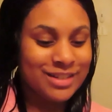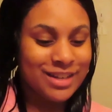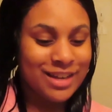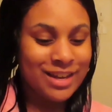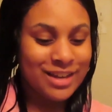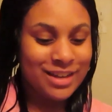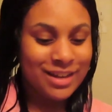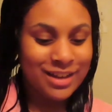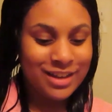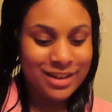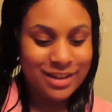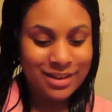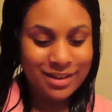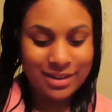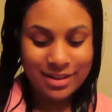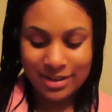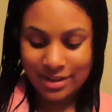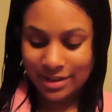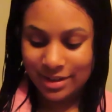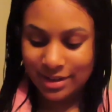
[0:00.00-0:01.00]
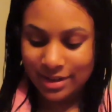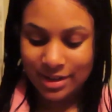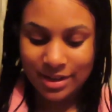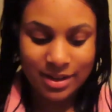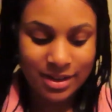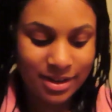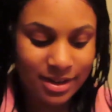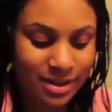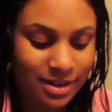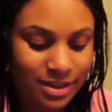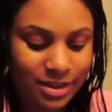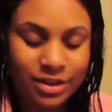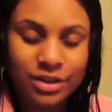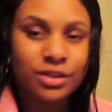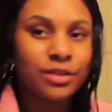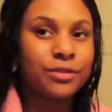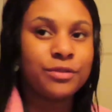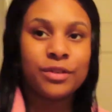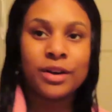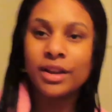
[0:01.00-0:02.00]
take it And then
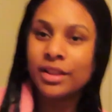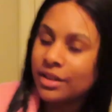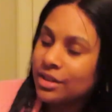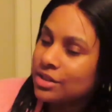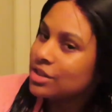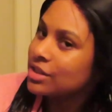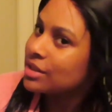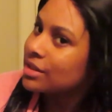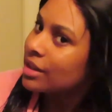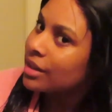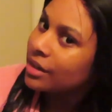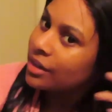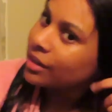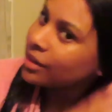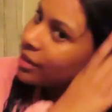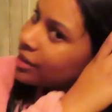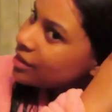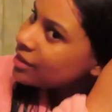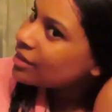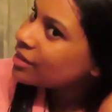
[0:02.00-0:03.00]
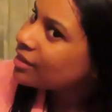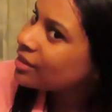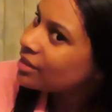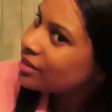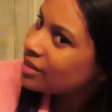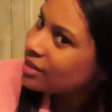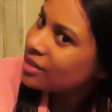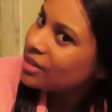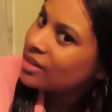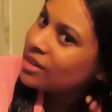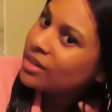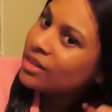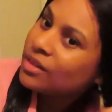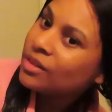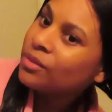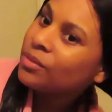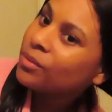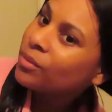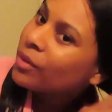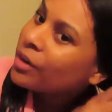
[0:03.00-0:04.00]
you're finally just gonna
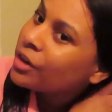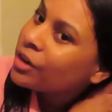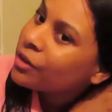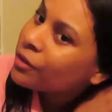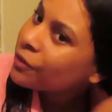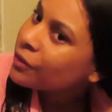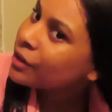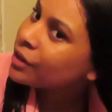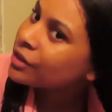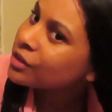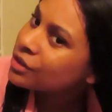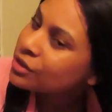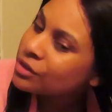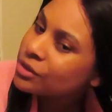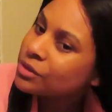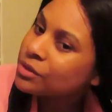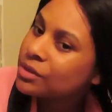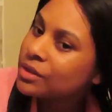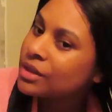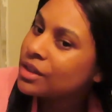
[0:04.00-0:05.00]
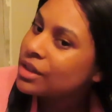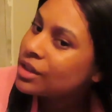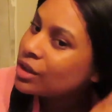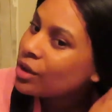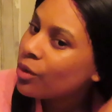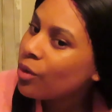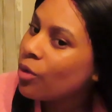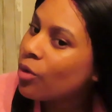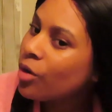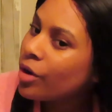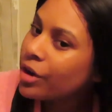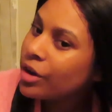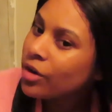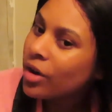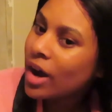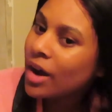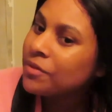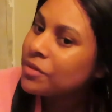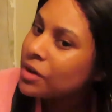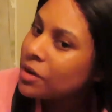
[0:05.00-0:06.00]
run your fingers through. The oil,
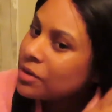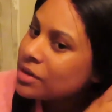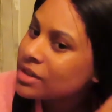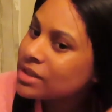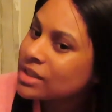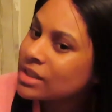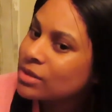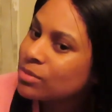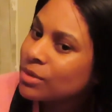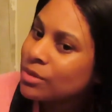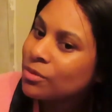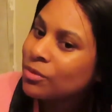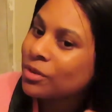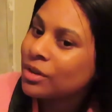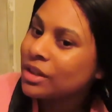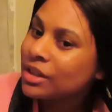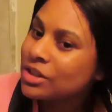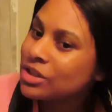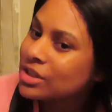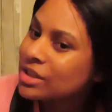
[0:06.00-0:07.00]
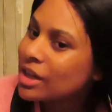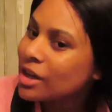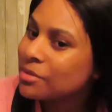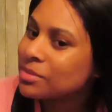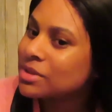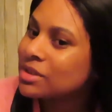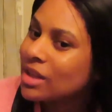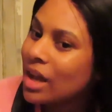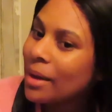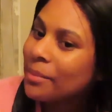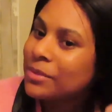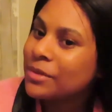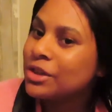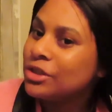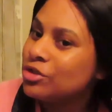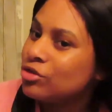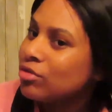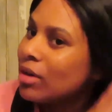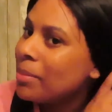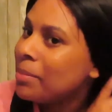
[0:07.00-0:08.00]
I've noticed, is what really just helps stop the
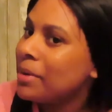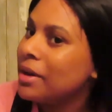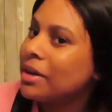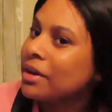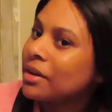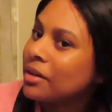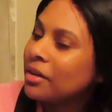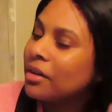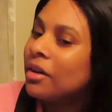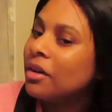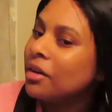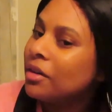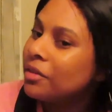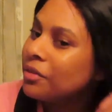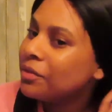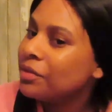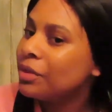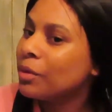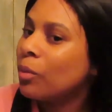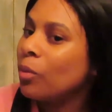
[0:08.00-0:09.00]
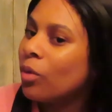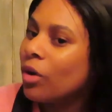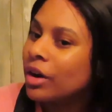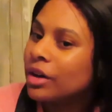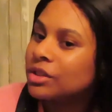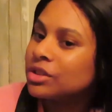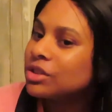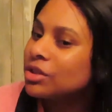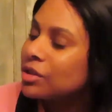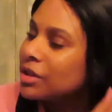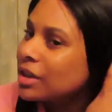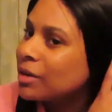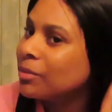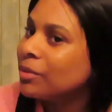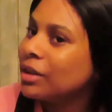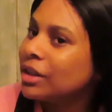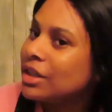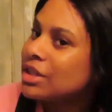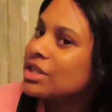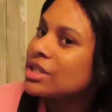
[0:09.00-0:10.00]
dripping of the water, so it can
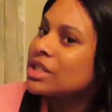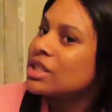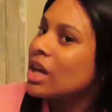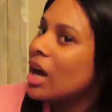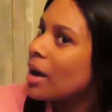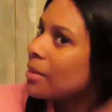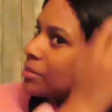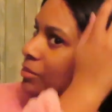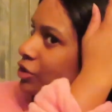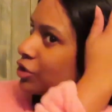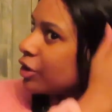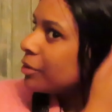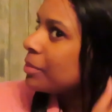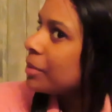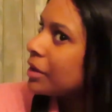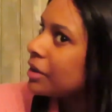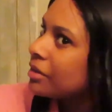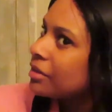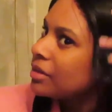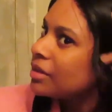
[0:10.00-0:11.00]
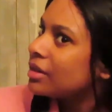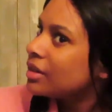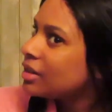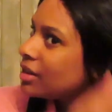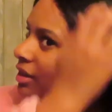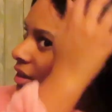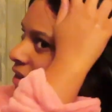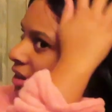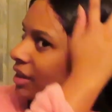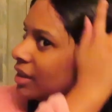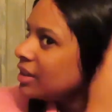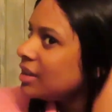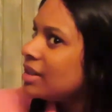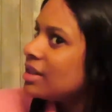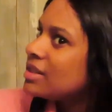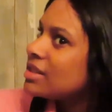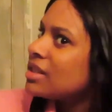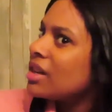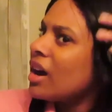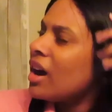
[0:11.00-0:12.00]
really just stop dripping.
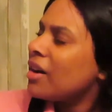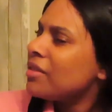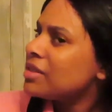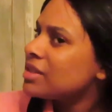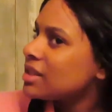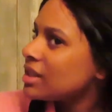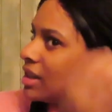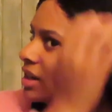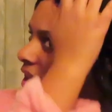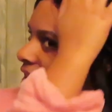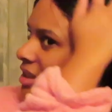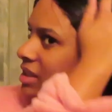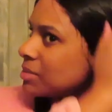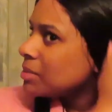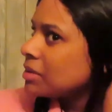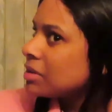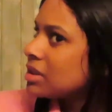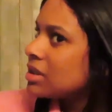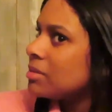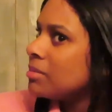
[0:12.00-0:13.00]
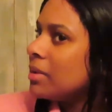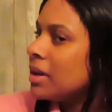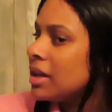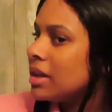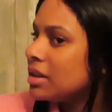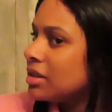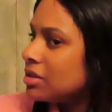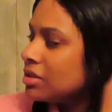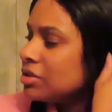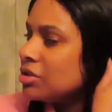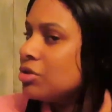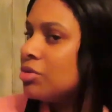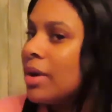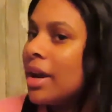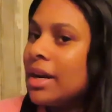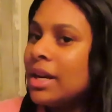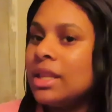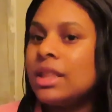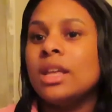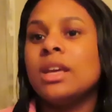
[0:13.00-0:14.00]
It's obviously not supposed to do
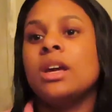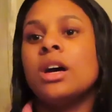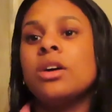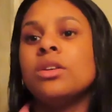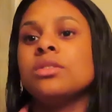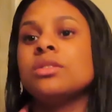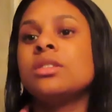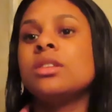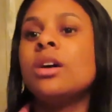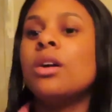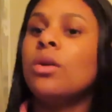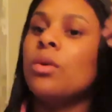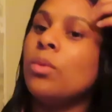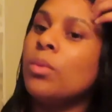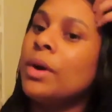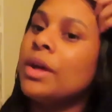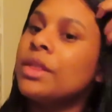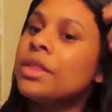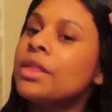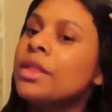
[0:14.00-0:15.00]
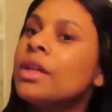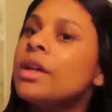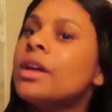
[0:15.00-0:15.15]
anything else with